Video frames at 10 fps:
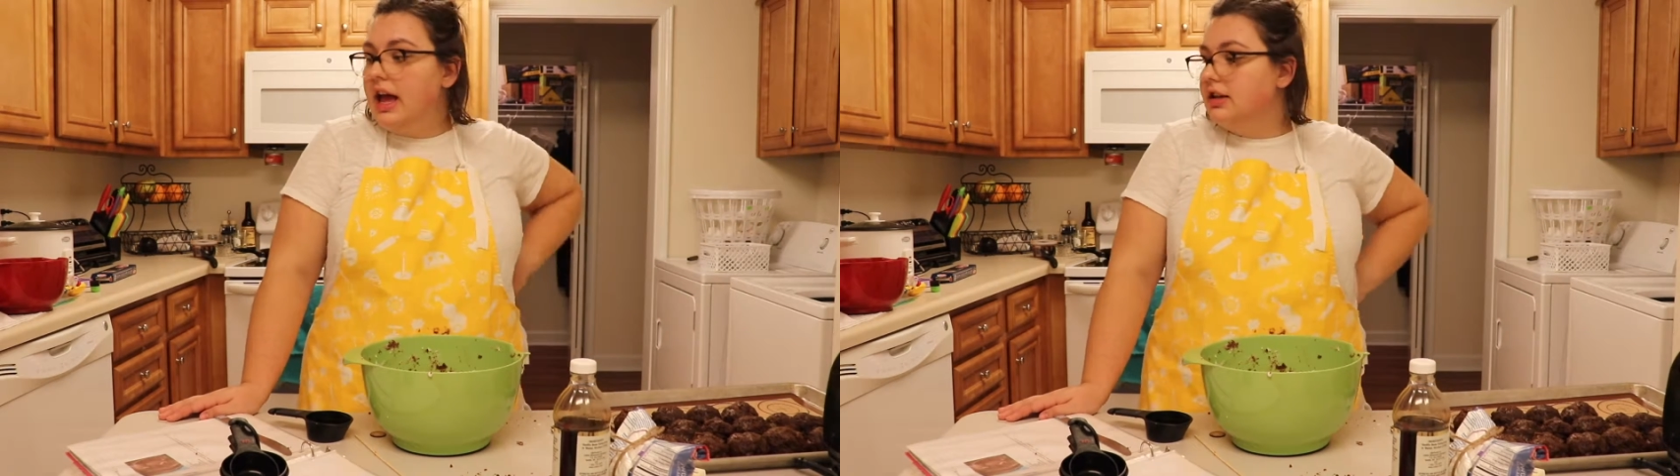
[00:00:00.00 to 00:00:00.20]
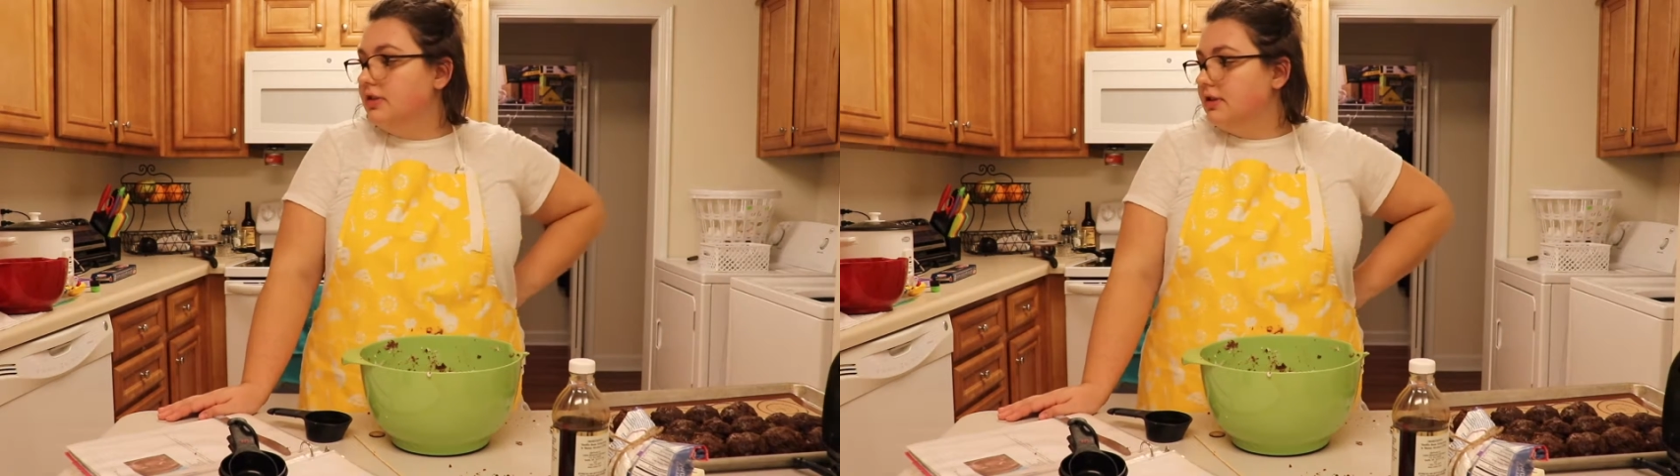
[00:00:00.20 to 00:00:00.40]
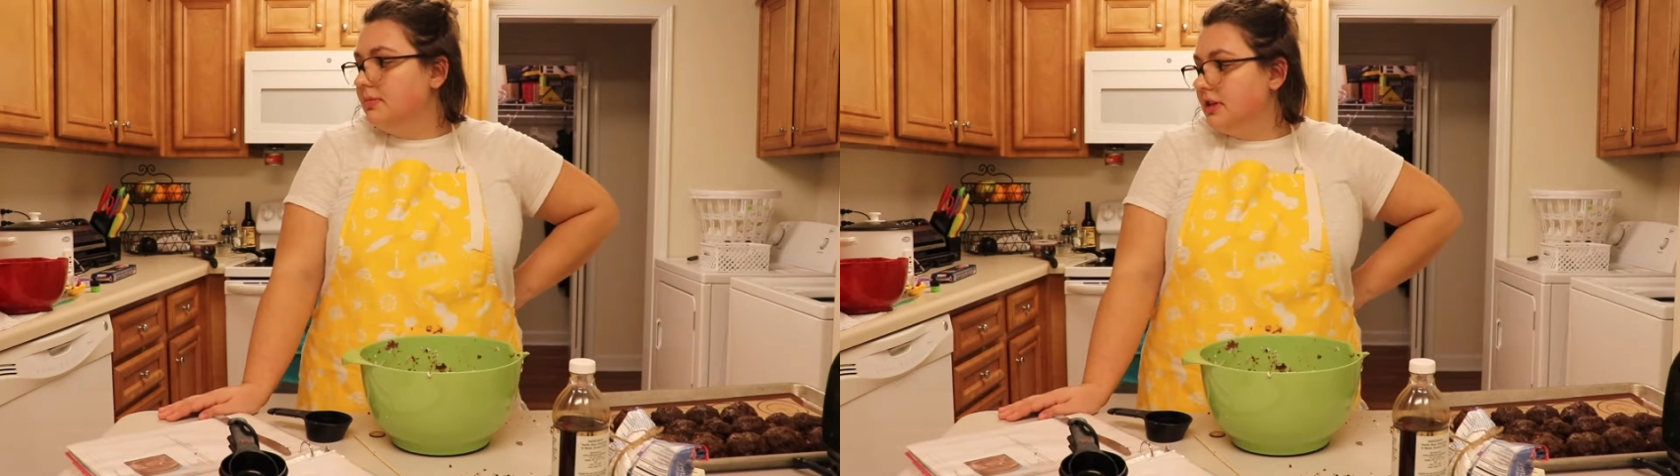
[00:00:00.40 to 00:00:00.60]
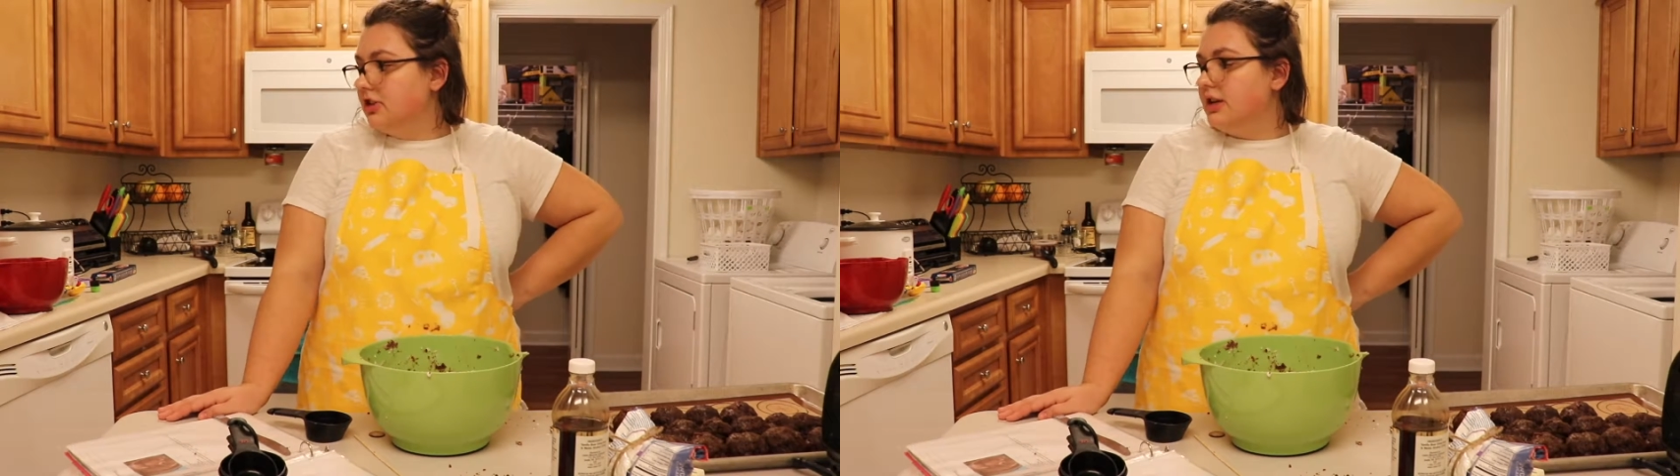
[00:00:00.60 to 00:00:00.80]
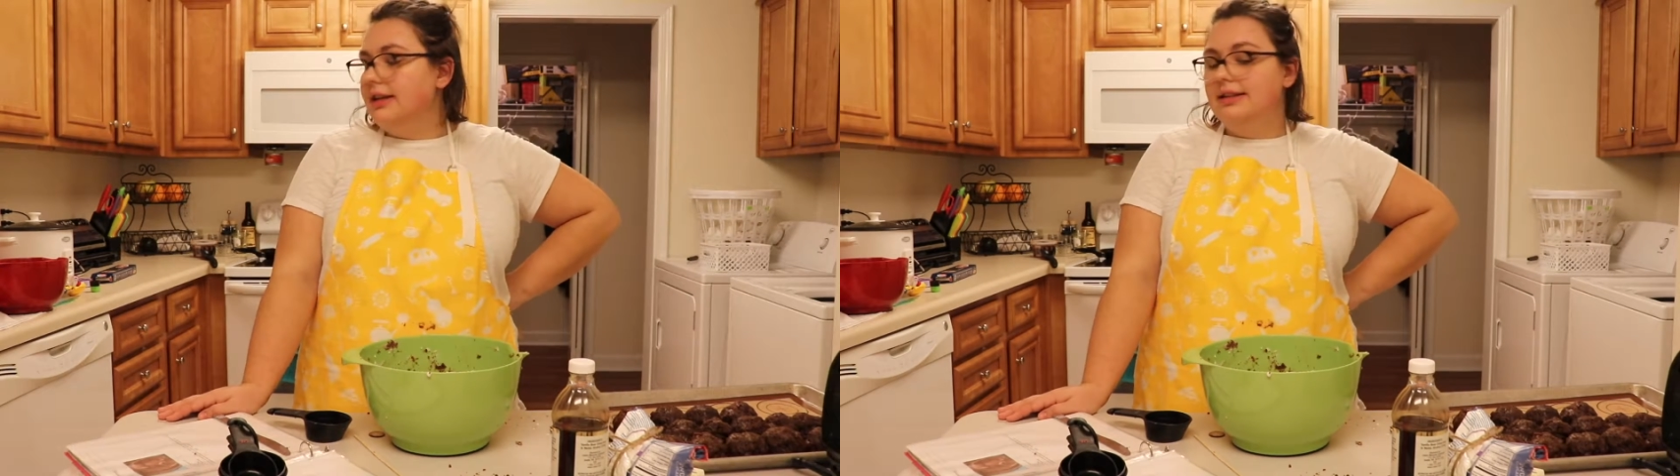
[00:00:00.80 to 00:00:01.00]
and do some
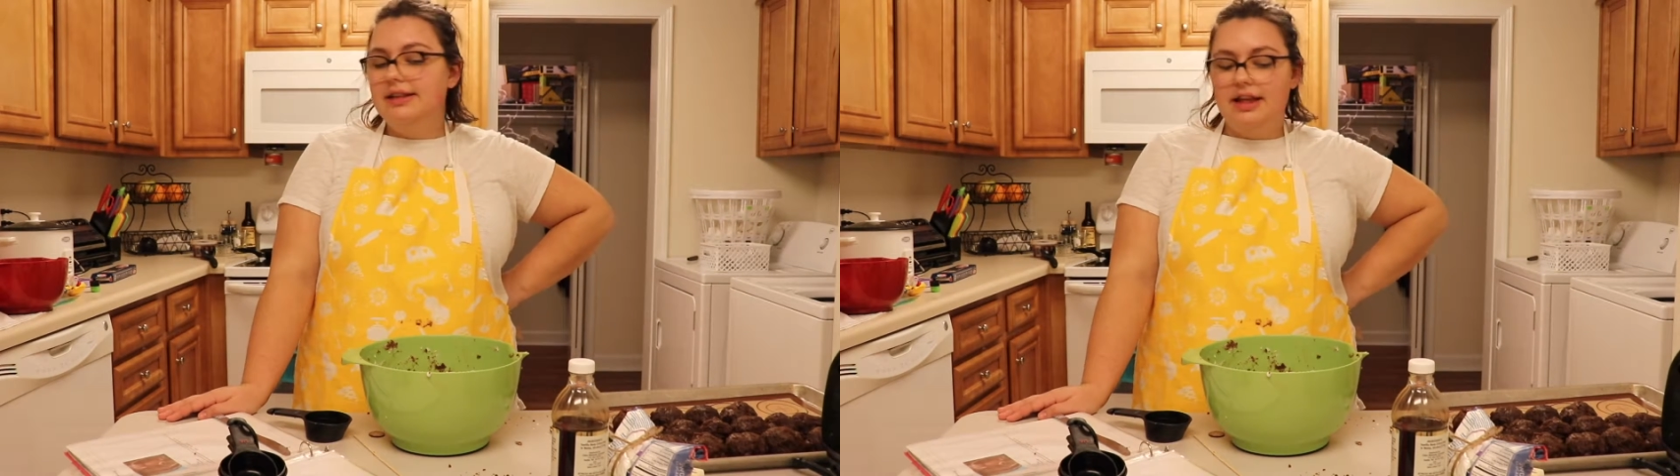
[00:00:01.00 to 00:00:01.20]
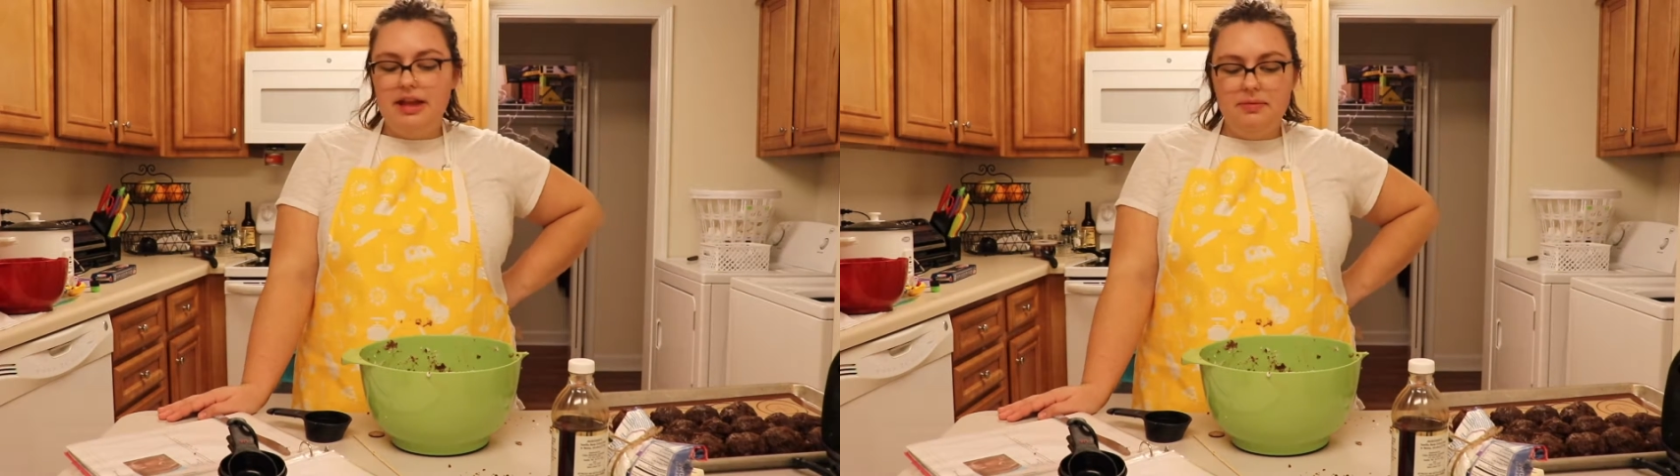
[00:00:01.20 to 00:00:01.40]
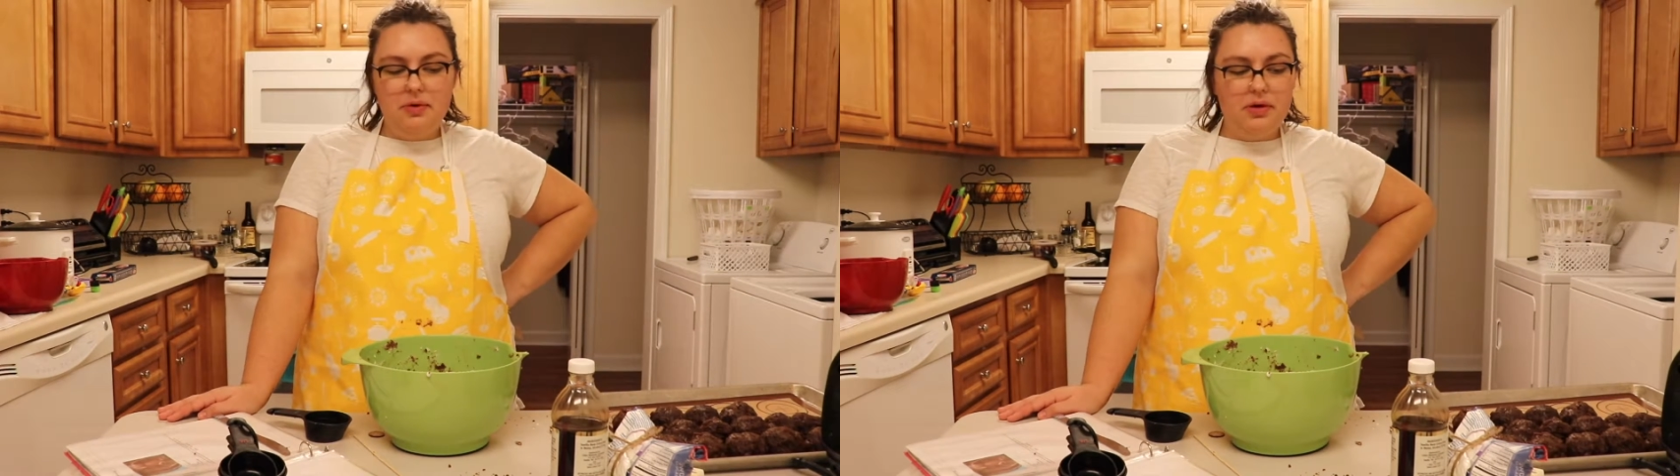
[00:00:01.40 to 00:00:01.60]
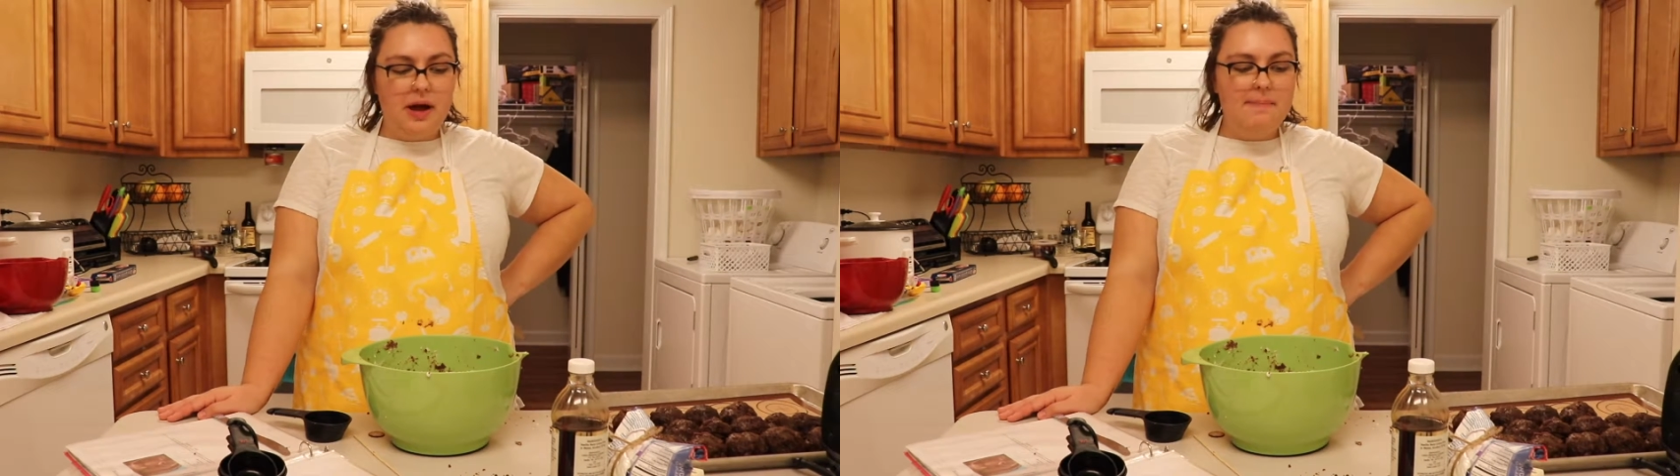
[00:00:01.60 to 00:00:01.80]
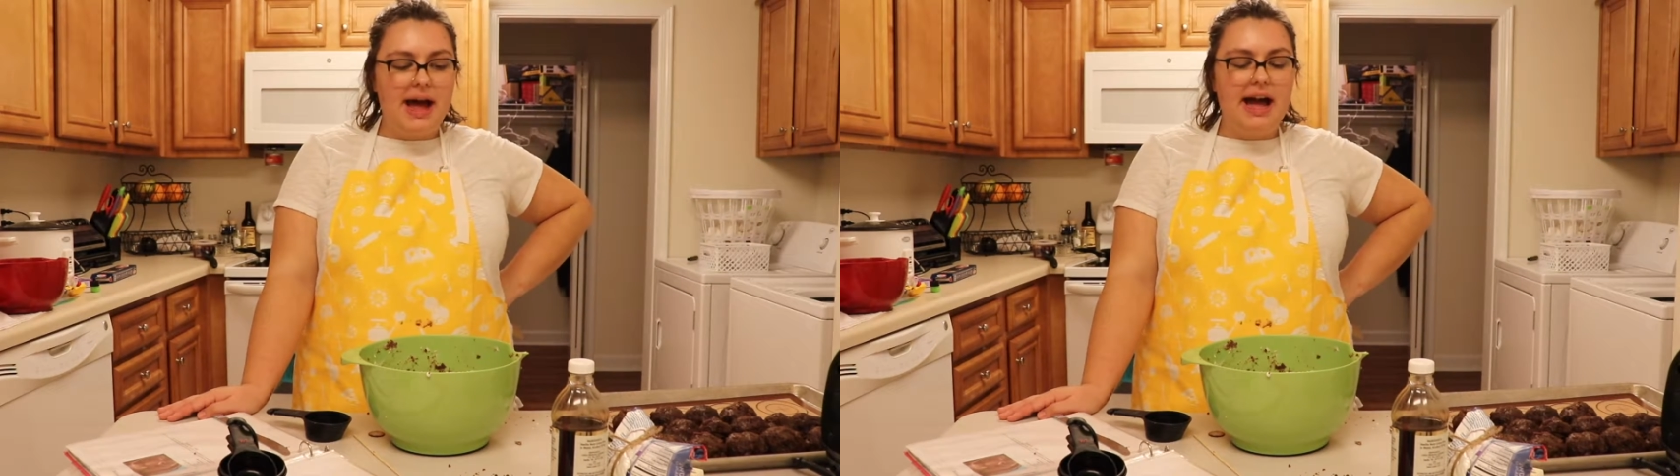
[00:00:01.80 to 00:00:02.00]
dishes, and then we will
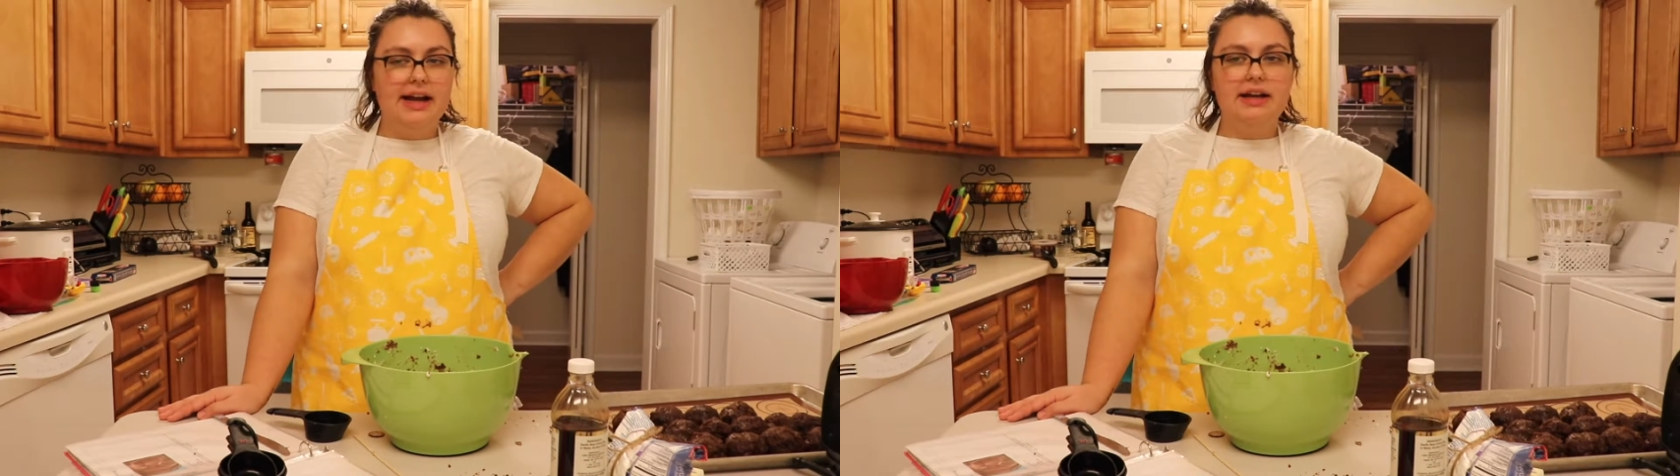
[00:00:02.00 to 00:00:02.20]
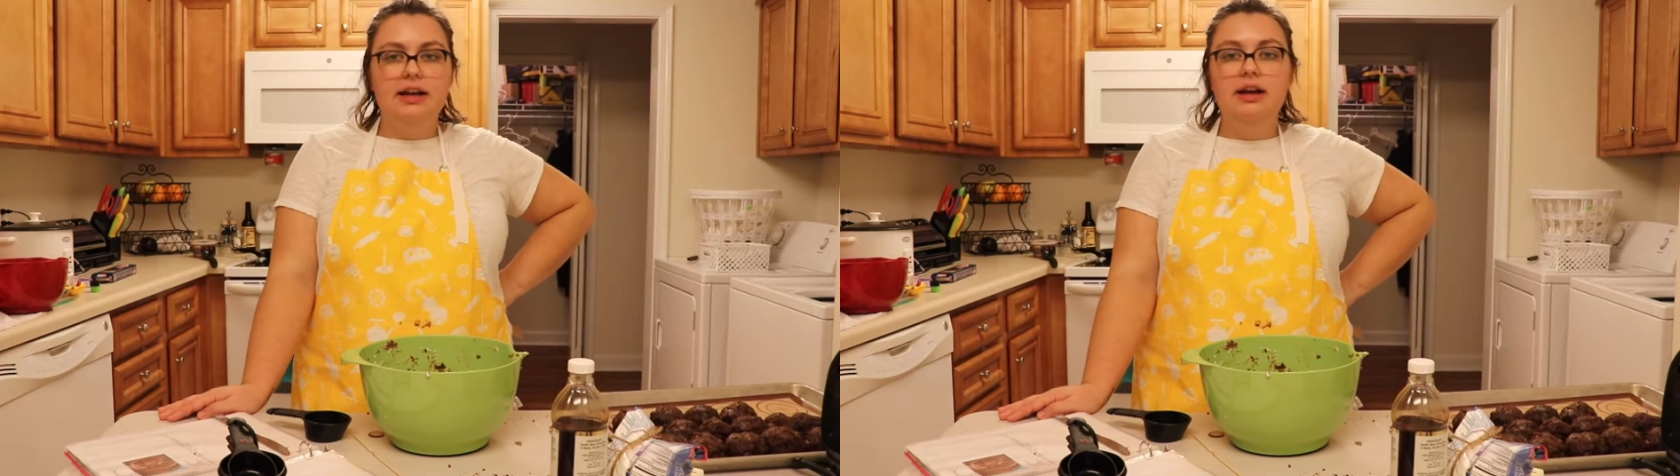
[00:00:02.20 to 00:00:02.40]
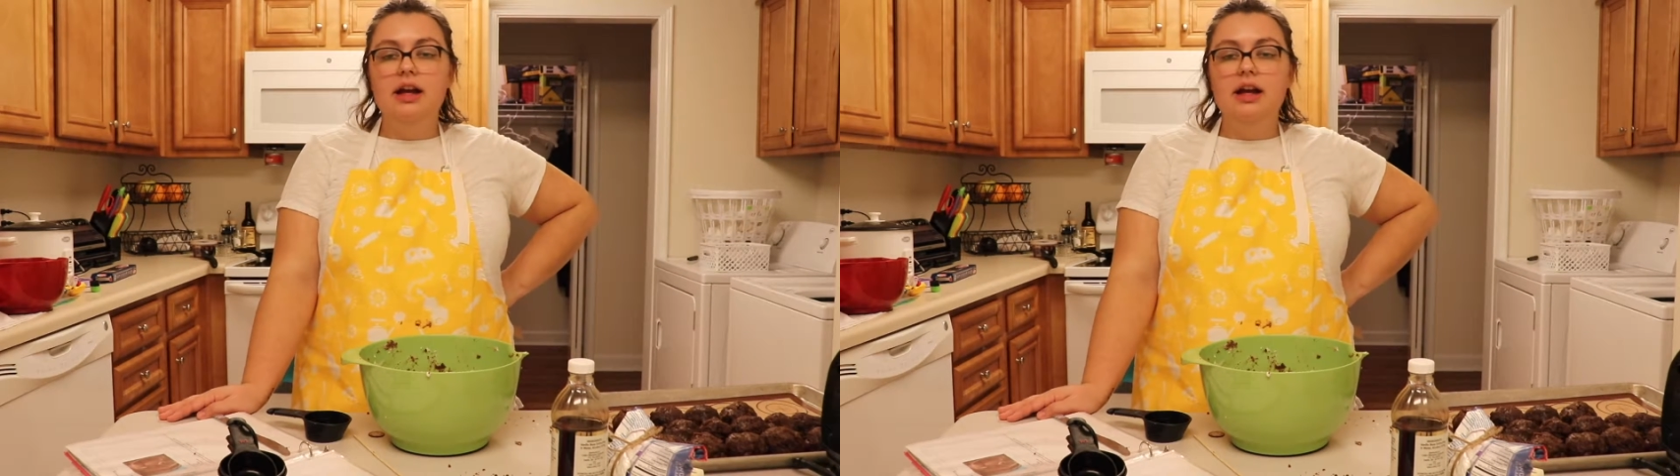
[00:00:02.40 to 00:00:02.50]
come back,